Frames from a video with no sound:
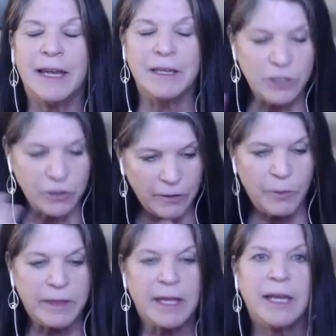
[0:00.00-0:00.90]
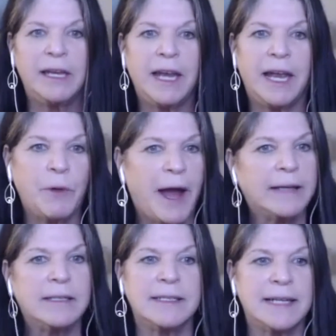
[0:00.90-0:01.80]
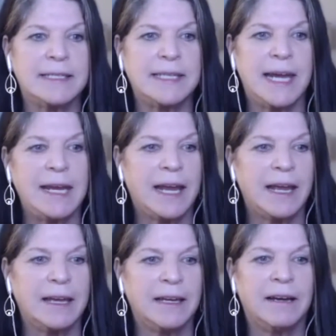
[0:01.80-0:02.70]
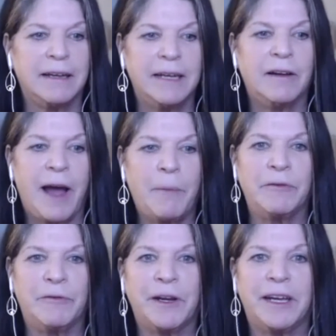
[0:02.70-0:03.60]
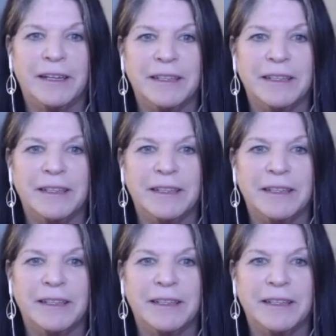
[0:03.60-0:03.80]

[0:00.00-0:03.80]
do it within, and practice that state, and it'll happen for you.